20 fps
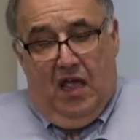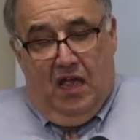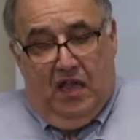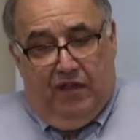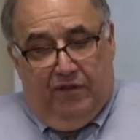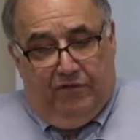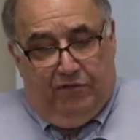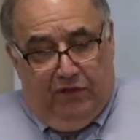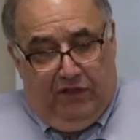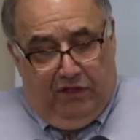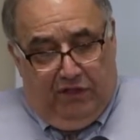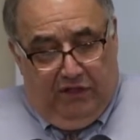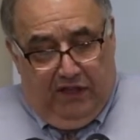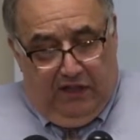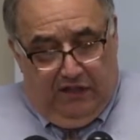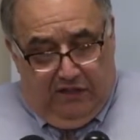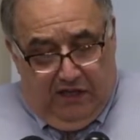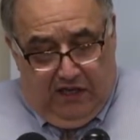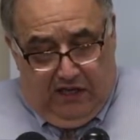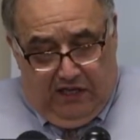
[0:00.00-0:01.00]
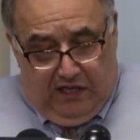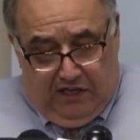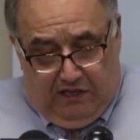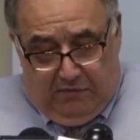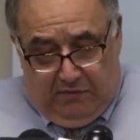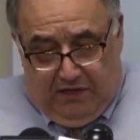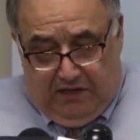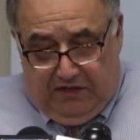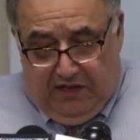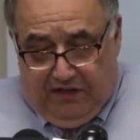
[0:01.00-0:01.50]
if we think they need to
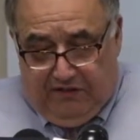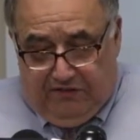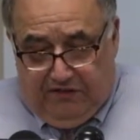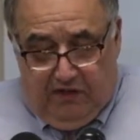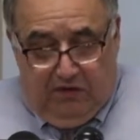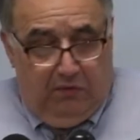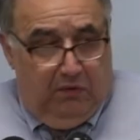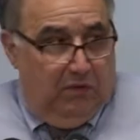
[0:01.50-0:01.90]
be tested,